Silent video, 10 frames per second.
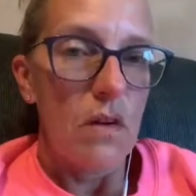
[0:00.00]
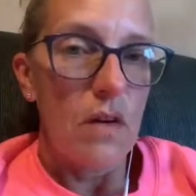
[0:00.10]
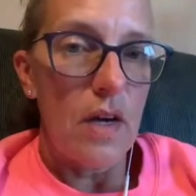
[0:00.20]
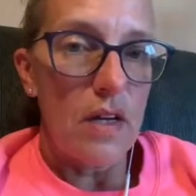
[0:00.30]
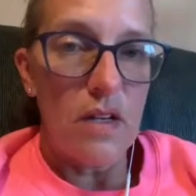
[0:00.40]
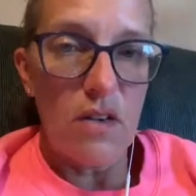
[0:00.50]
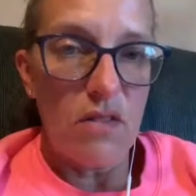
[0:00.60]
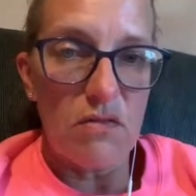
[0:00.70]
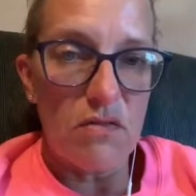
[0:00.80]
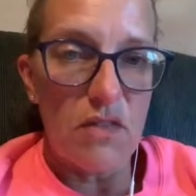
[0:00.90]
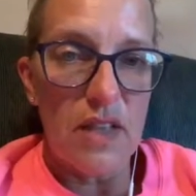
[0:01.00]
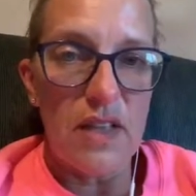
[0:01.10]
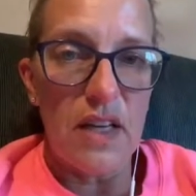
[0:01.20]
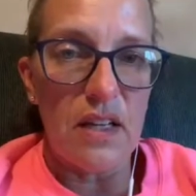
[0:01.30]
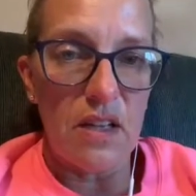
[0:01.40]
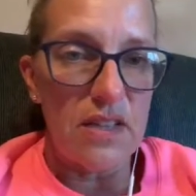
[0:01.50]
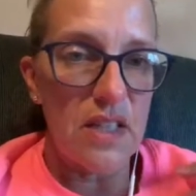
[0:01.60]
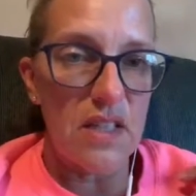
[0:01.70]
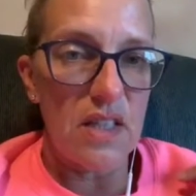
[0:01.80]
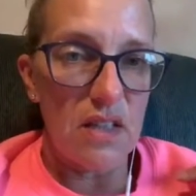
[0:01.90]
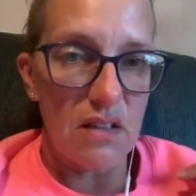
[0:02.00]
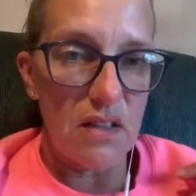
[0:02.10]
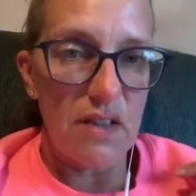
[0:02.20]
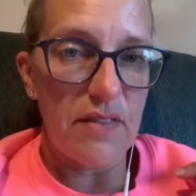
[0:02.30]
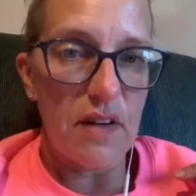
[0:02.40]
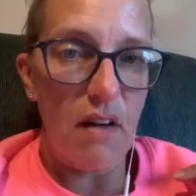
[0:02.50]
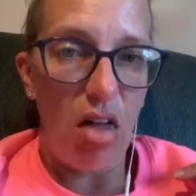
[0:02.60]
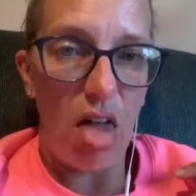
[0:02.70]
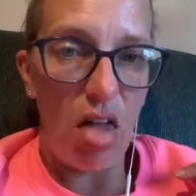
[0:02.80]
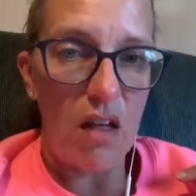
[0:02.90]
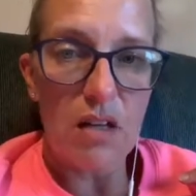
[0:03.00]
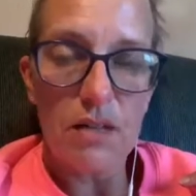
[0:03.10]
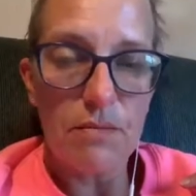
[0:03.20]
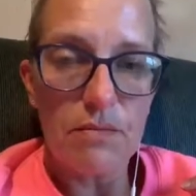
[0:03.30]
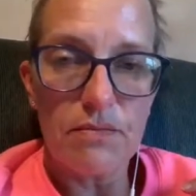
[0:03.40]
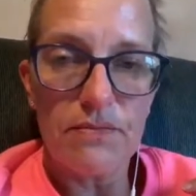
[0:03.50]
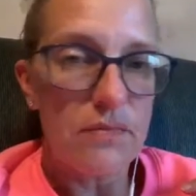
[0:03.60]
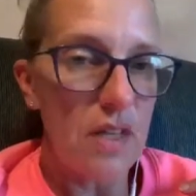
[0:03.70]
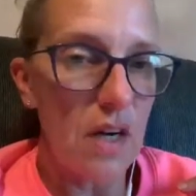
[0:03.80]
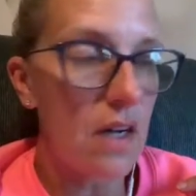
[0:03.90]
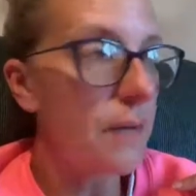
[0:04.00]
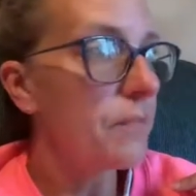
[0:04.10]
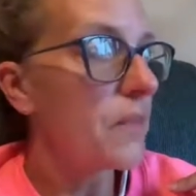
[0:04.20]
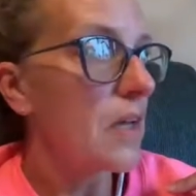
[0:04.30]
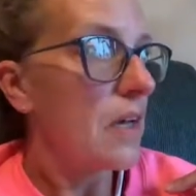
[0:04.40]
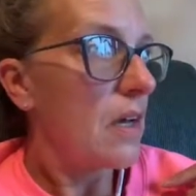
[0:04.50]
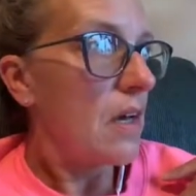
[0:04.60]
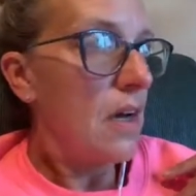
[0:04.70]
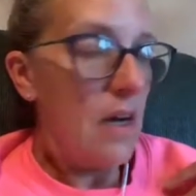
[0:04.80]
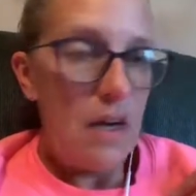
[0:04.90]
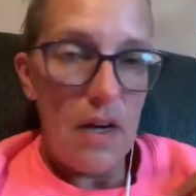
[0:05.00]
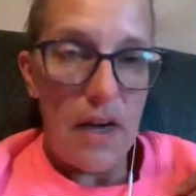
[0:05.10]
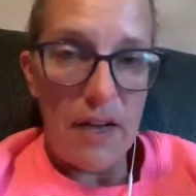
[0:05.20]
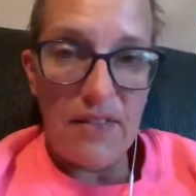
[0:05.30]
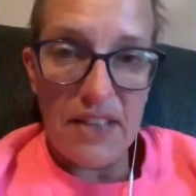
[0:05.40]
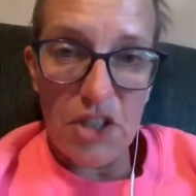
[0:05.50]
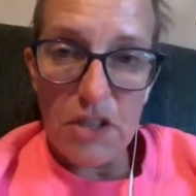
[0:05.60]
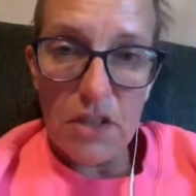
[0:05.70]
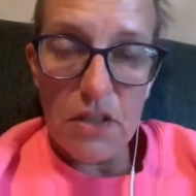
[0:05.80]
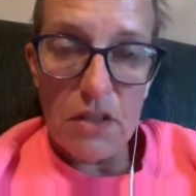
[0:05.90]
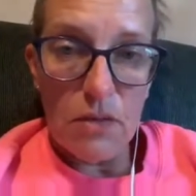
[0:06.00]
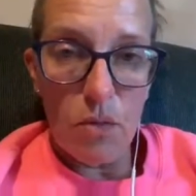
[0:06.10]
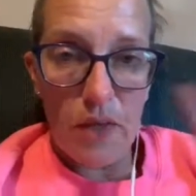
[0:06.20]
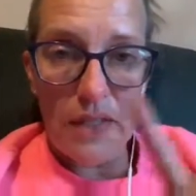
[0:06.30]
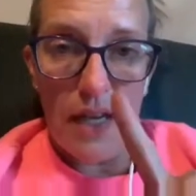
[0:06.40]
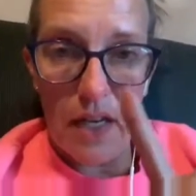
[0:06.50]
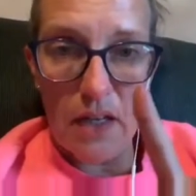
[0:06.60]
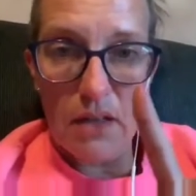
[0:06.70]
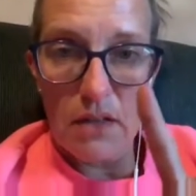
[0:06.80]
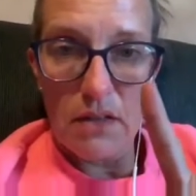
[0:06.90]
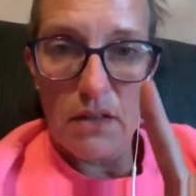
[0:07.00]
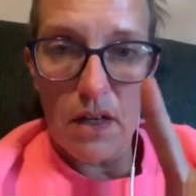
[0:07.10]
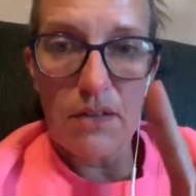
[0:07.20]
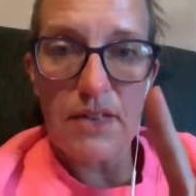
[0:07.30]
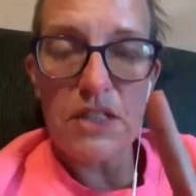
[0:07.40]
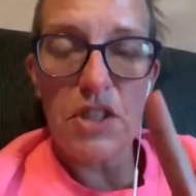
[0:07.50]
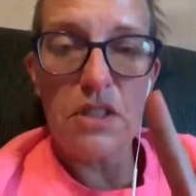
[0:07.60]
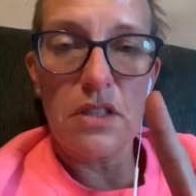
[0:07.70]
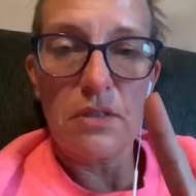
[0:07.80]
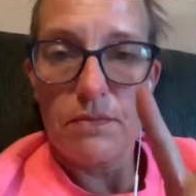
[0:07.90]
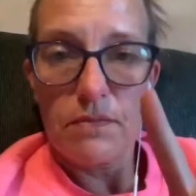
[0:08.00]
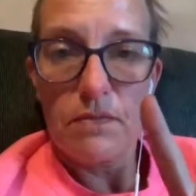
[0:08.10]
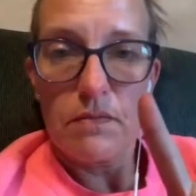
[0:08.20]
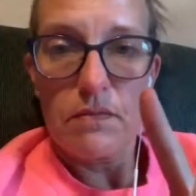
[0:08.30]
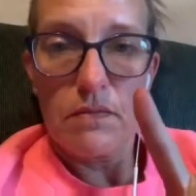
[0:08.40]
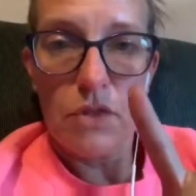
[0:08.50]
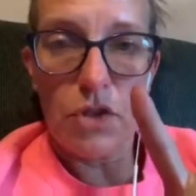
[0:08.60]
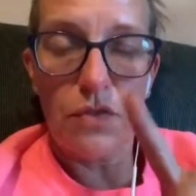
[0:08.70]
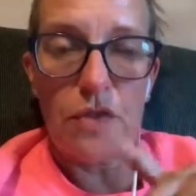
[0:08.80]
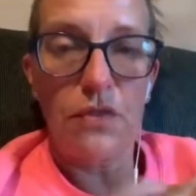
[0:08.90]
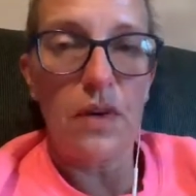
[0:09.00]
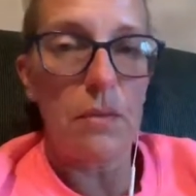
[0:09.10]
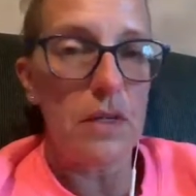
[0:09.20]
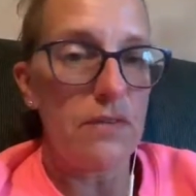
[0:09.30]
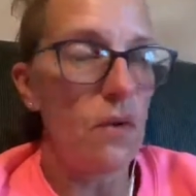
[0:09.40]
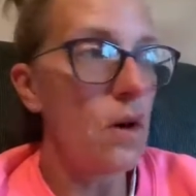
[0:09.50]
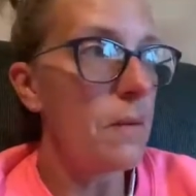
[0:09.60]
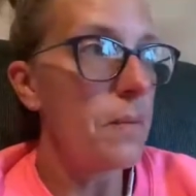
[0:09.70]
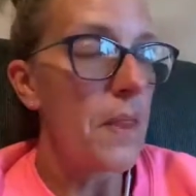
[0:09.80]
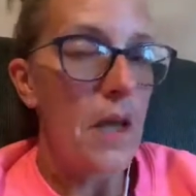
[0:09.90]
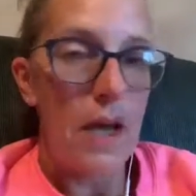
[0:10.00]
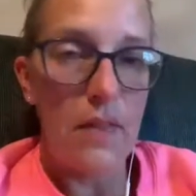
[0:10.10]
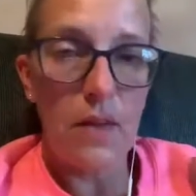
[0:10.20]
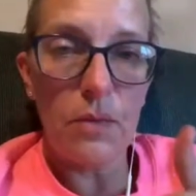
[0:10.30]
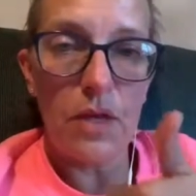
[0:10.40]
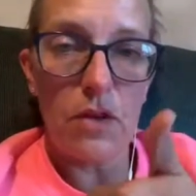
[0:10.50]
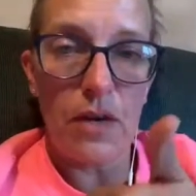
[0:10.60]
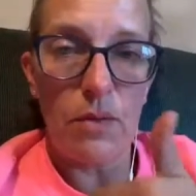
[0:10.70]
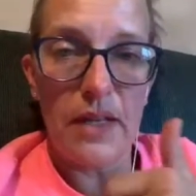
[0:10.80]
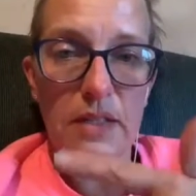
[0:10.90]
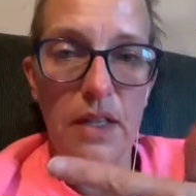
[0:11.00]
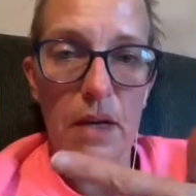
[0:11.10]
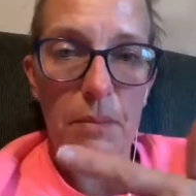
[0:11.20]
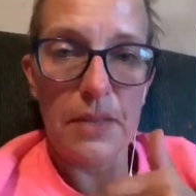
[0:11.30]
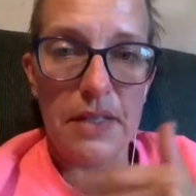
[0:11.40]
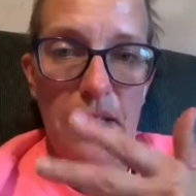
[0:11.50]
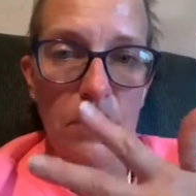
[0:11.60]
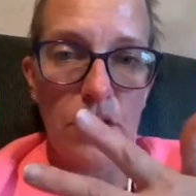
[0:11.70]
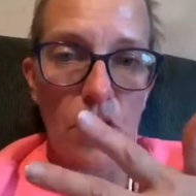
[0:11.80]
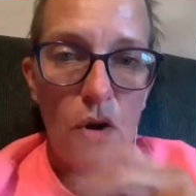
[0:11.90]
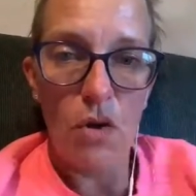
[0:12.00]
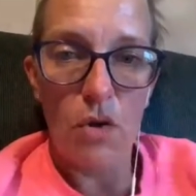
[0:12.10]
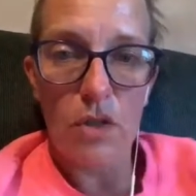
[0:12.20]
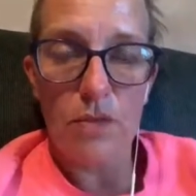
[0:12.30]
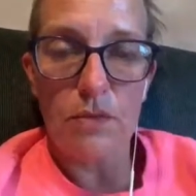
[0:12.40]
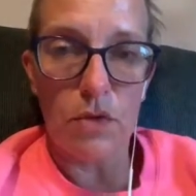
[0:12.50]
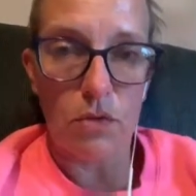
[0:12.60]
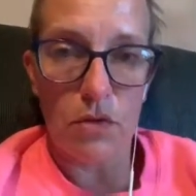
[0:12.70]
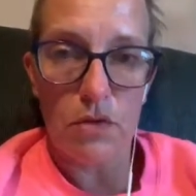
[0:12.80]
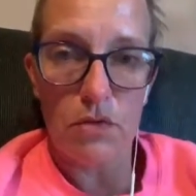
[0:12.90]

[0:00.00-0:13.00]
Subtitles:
And, at the end you always had to eat all the liver. Yuck. And veggies, 1 can of veggies, served the family of 4, and then we either had rice, potatoes, or noodles.